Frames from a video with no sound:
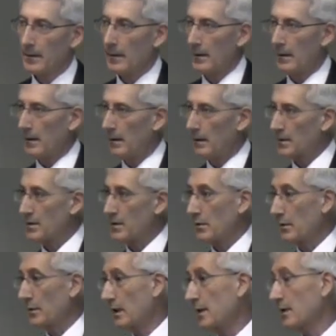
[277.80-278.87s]
Uh, so
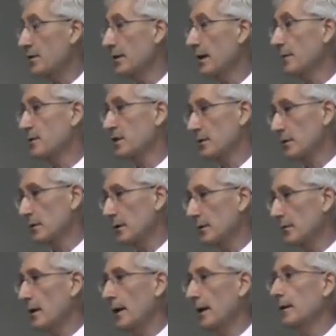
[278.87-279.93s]
yes, you're absolutely
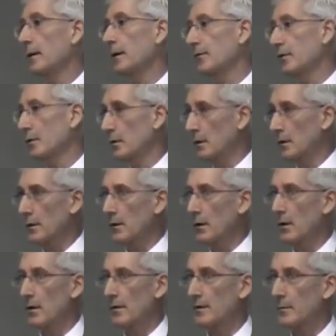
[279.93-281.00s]
right. If you look at
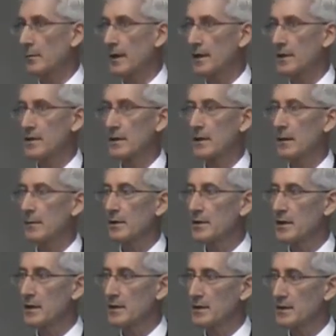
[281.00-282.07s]
all of the past climate
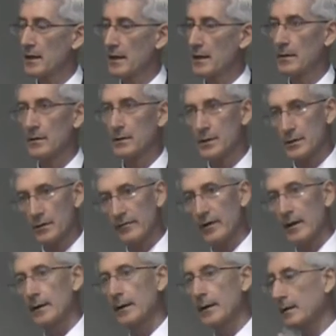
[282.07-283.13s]
change cycles, you'll
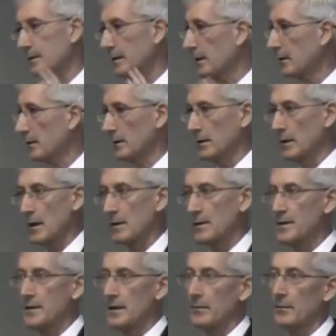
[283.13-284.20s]
find out they are in
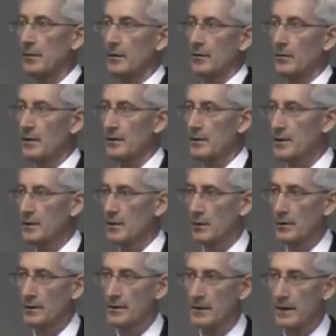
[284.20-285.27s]
lockstep with the
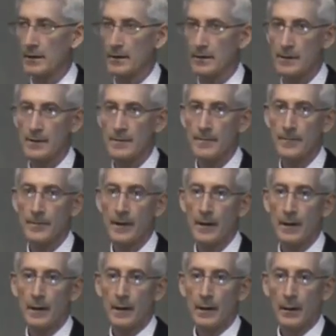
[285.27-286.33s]
solar cycle
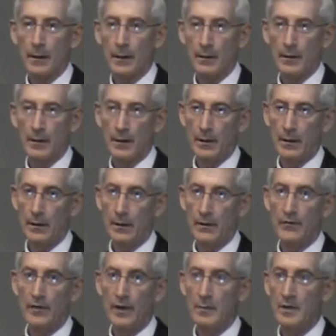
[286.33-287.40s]
and the uh,
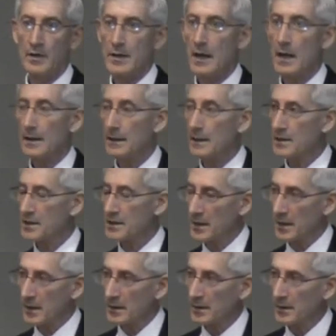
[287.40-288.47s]
famous hockey
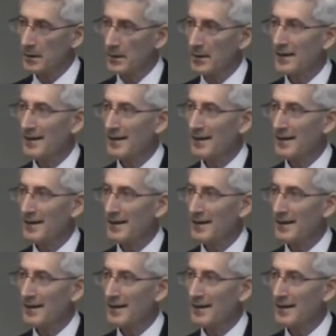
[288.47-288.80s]
stick